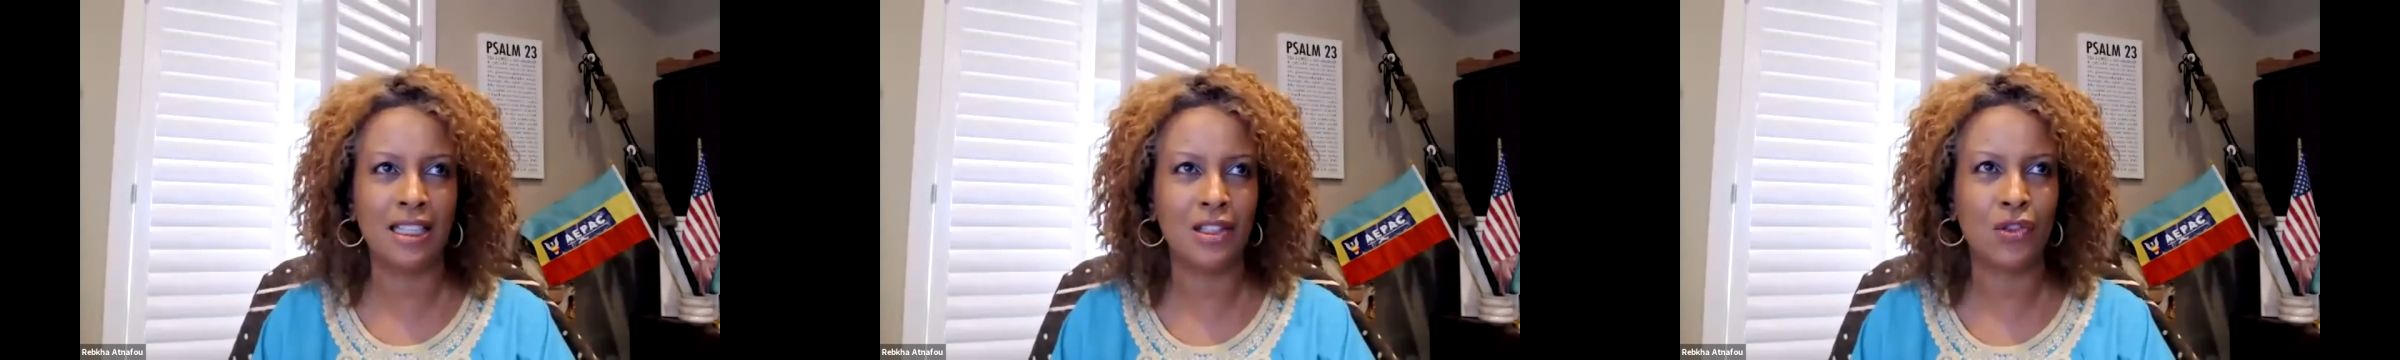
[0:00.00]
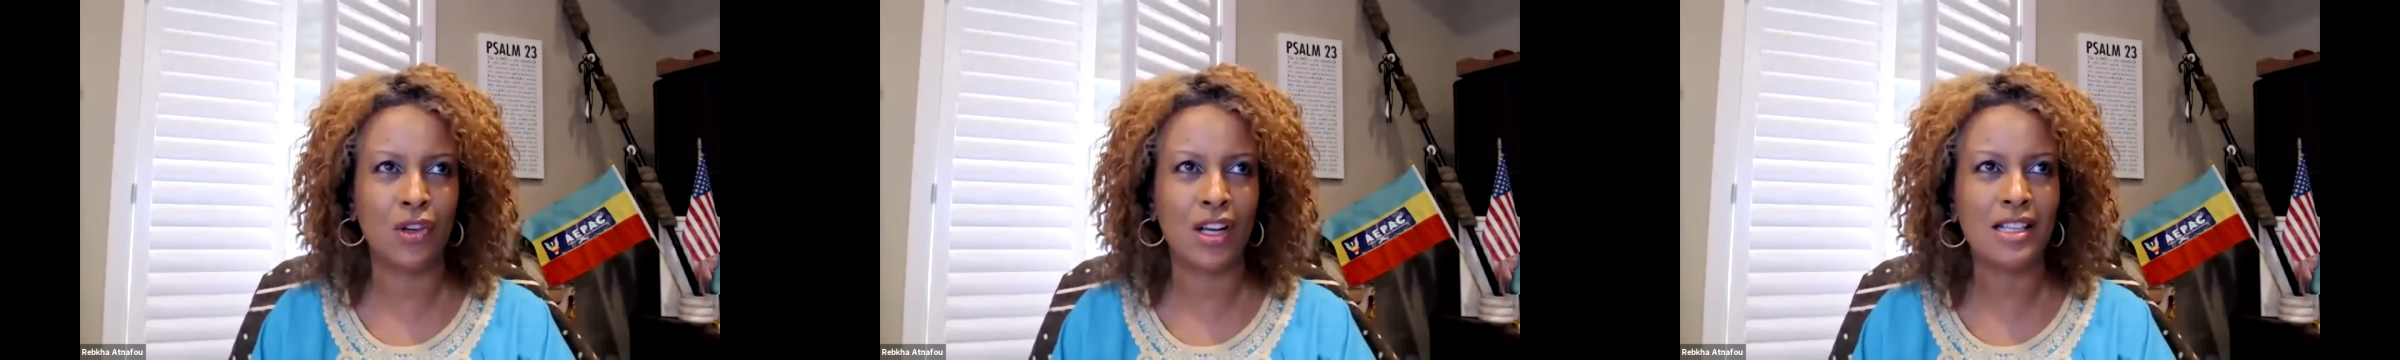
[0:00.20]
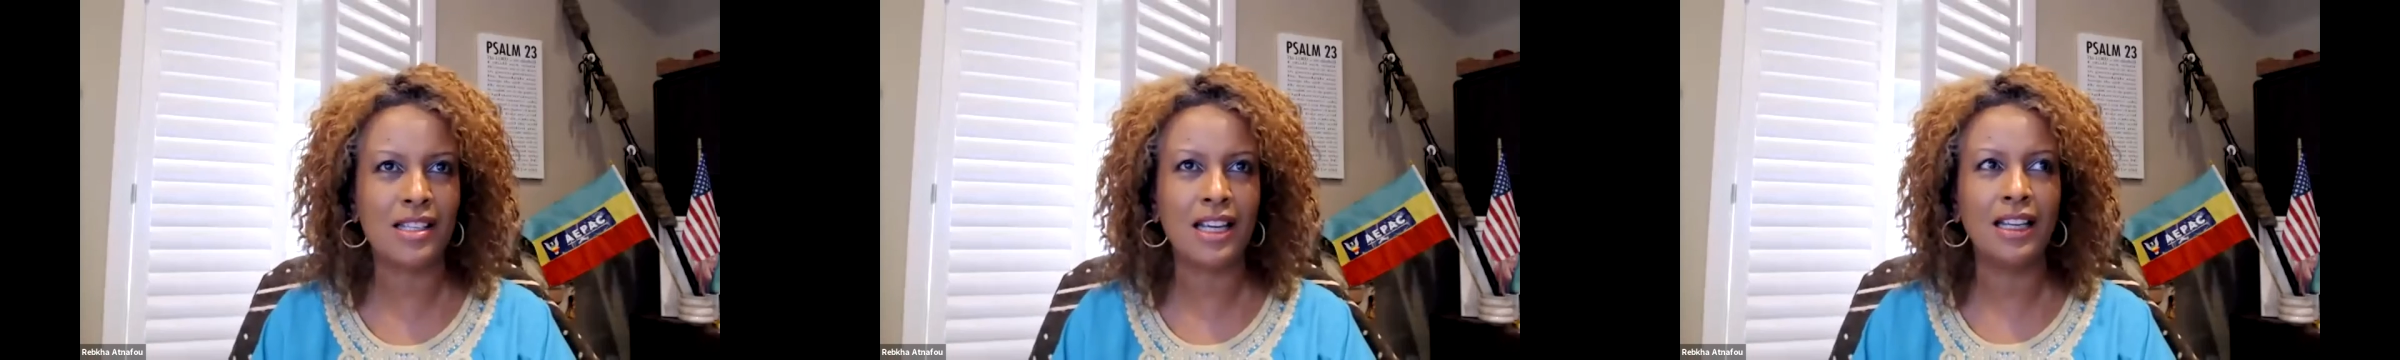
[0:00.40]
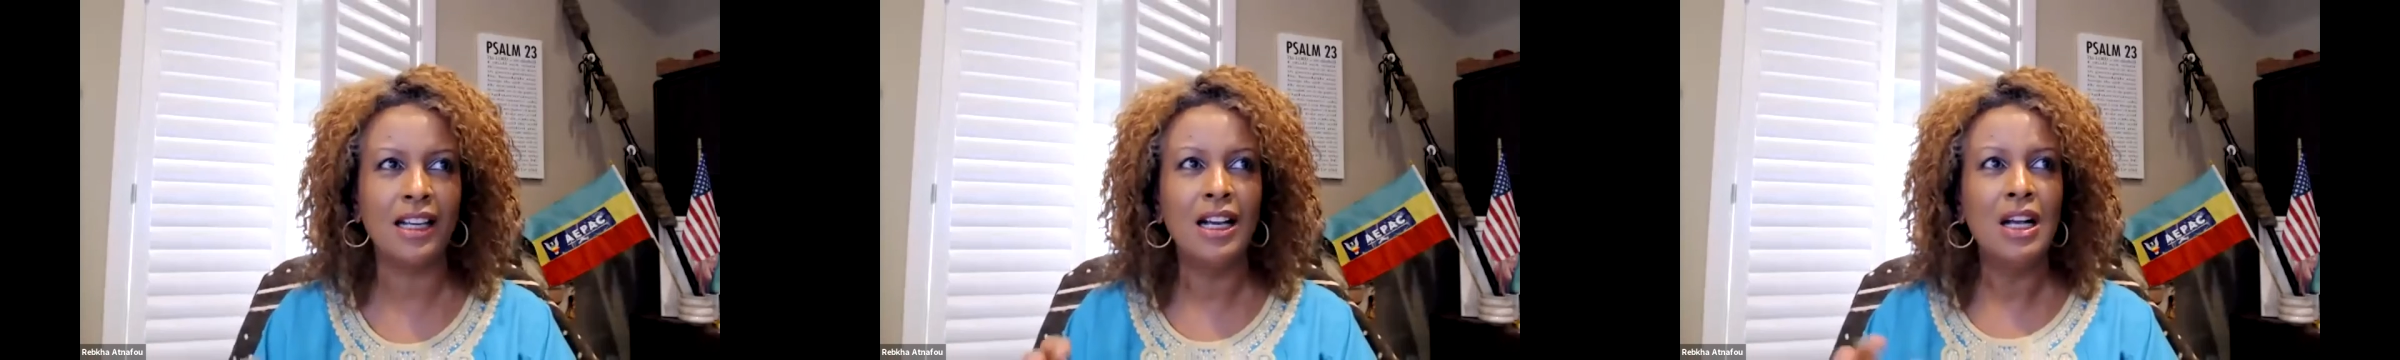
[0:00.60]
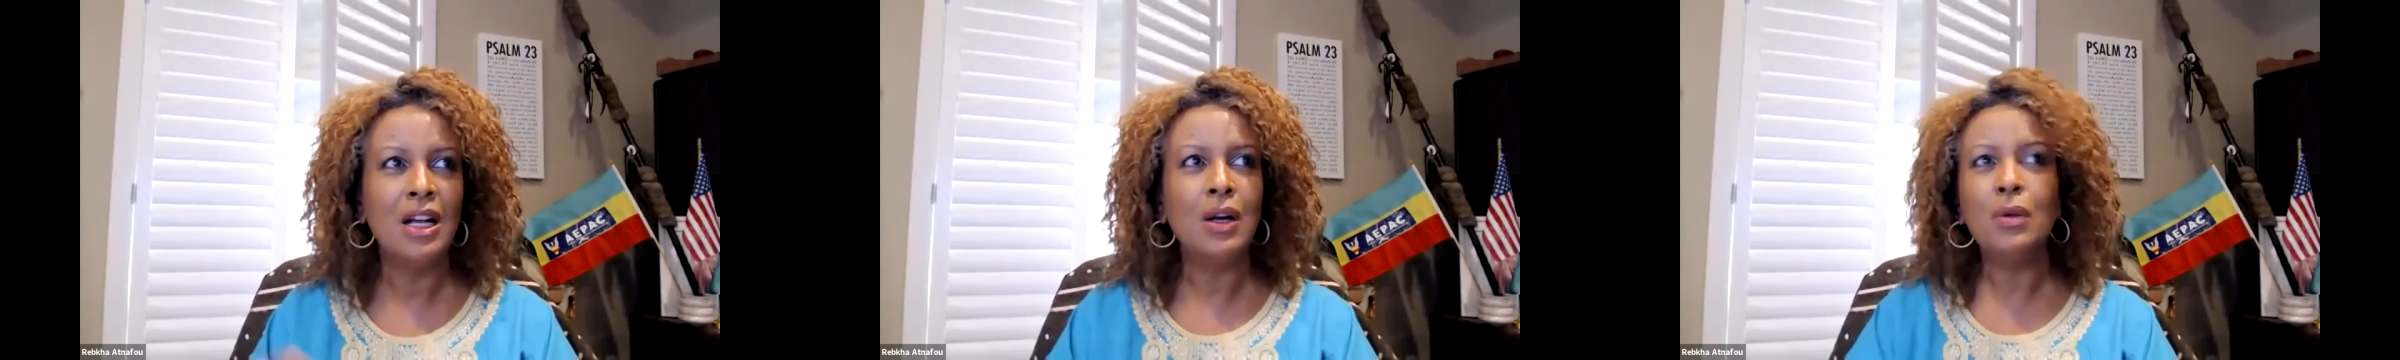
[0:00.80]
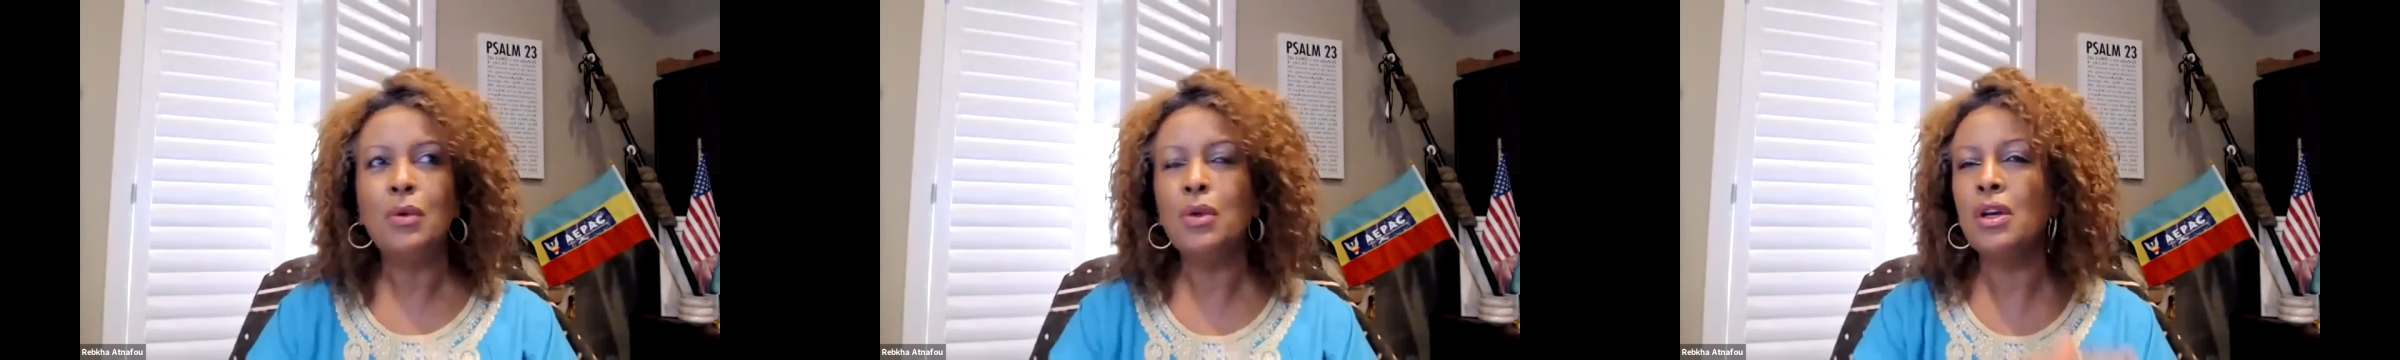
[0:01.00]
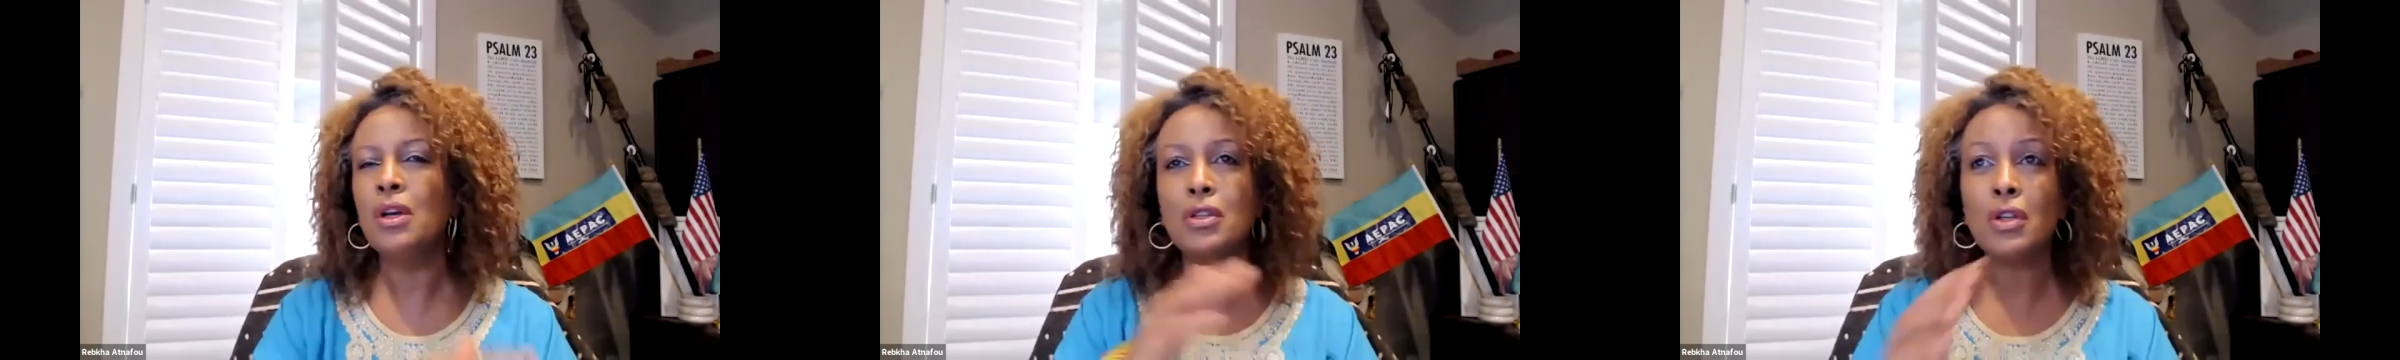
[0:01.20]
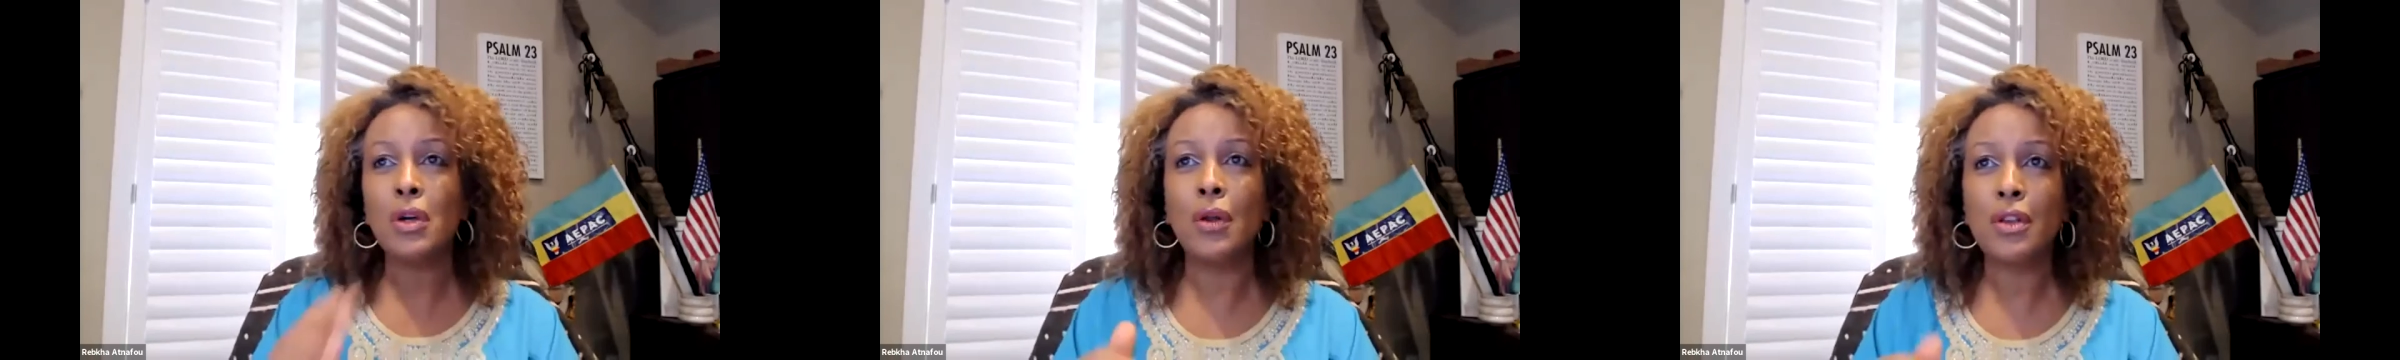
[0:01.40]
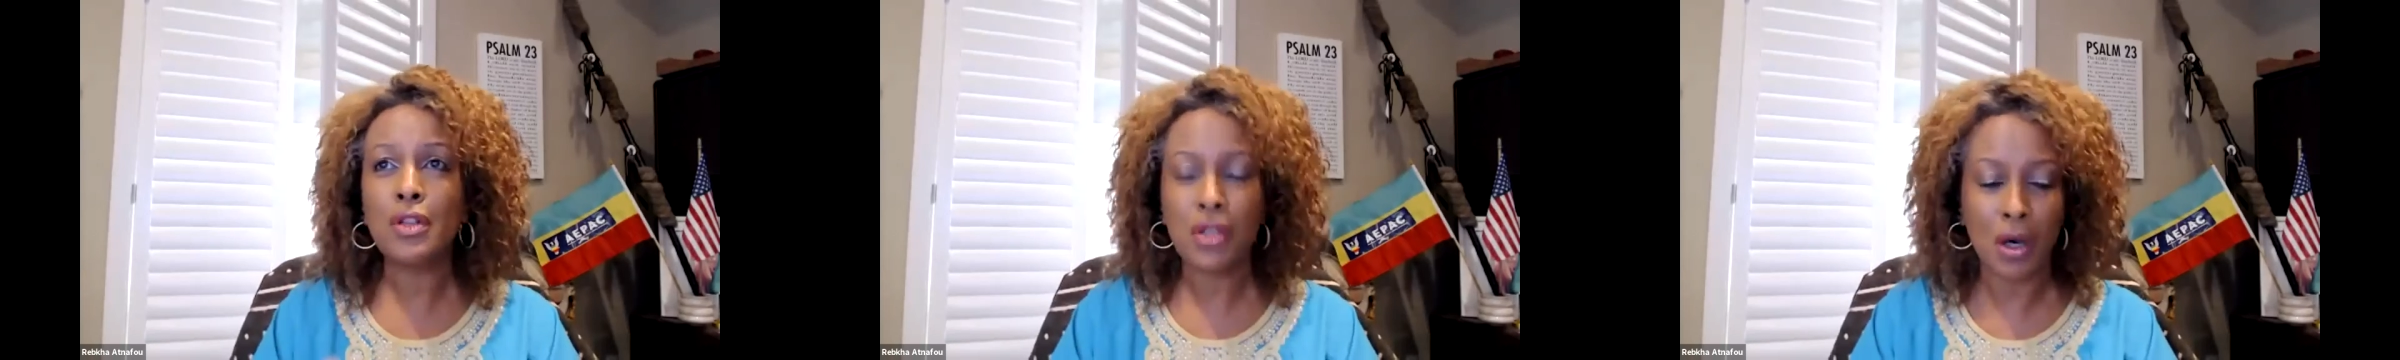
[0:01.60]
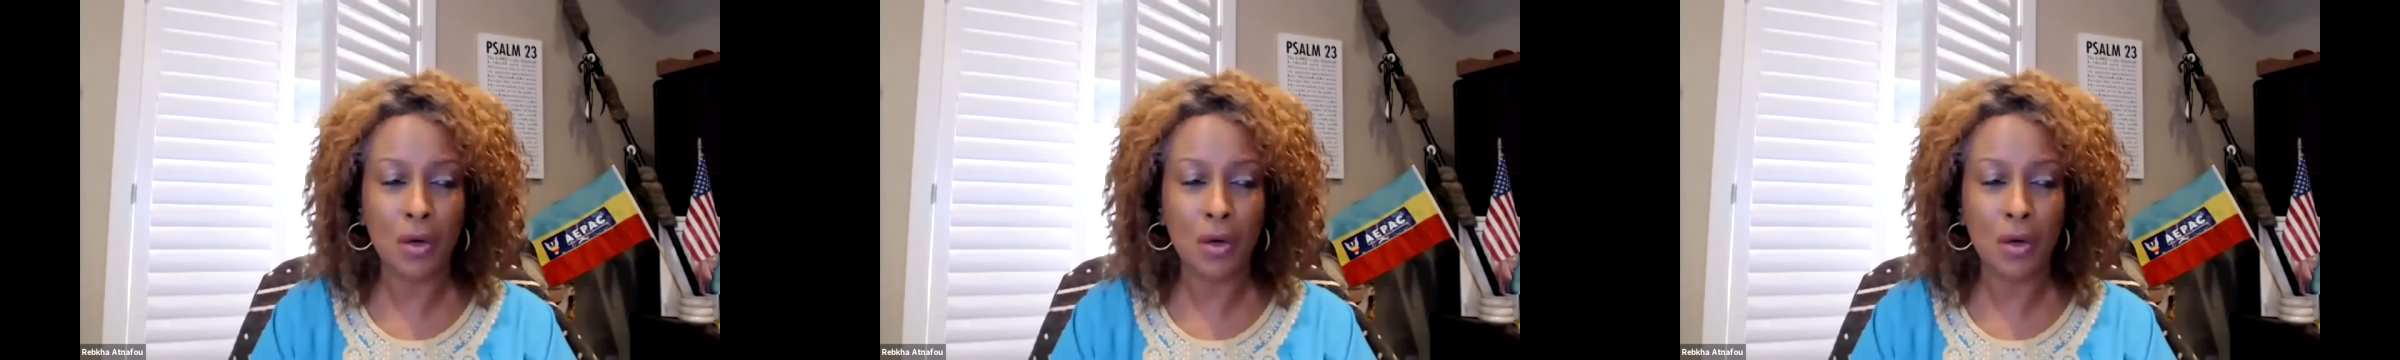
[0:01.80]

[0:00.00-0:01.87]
addressing. So